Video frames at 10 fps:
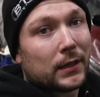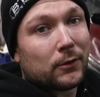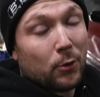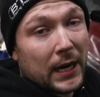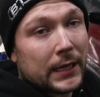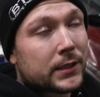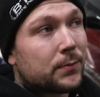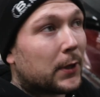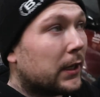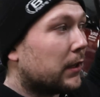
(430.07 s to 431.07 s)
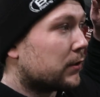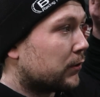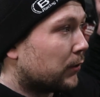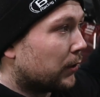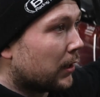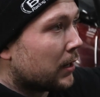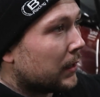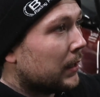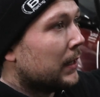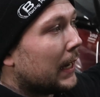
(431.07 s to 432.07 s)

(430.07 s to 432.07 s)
It cranks, but it doesn't turn on.